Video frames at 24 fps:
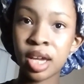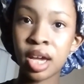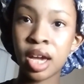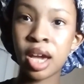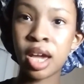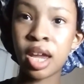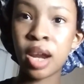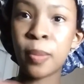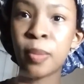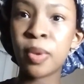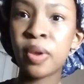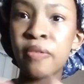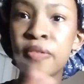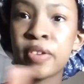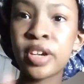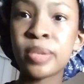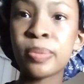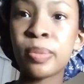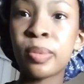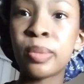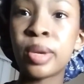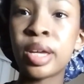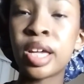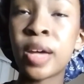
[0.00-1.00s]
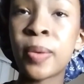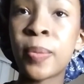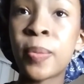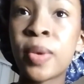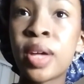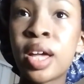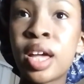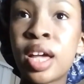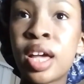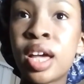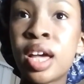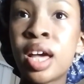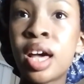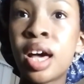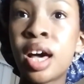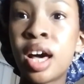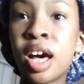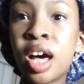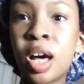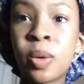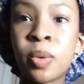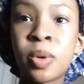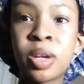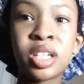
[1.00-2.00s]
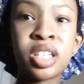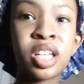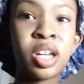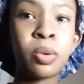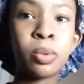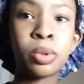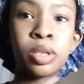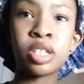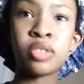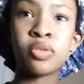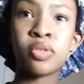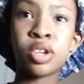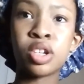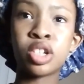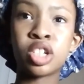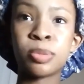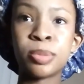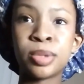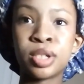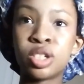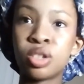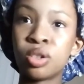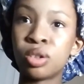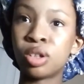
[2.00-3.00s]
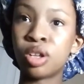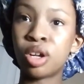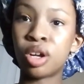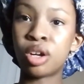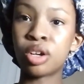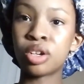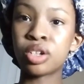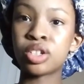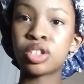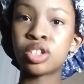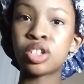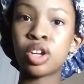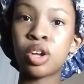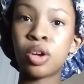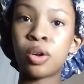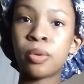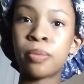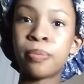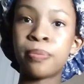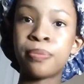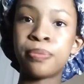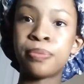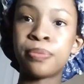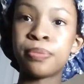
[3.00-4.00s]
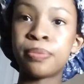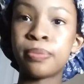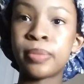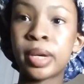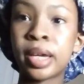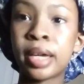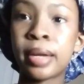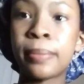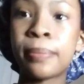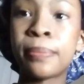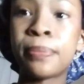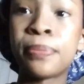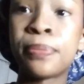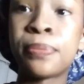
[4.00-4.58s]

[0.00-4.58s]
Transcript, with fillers: And I'm gonna finish my makeup up because I don't want this video to be too long. So, bye.